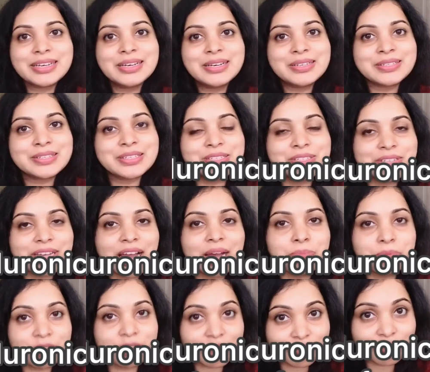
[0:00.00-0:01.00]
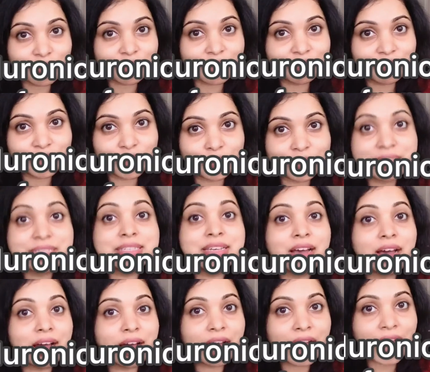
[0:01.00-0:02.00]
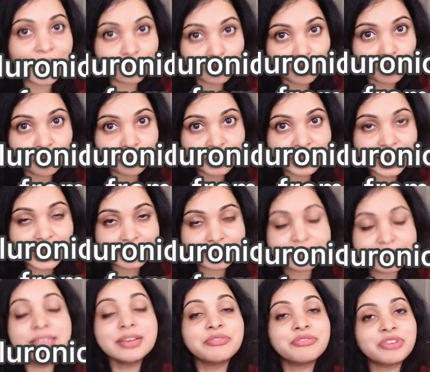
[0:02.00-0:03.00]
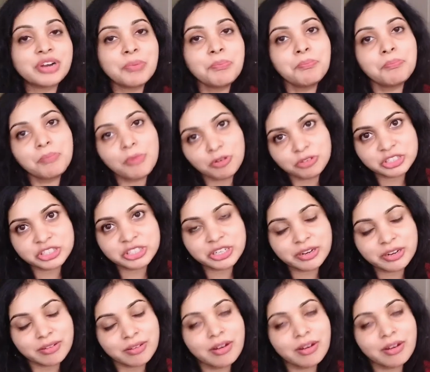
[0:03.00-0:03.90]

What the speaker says: So today our product for review is hyaluronic acid from Mountainor.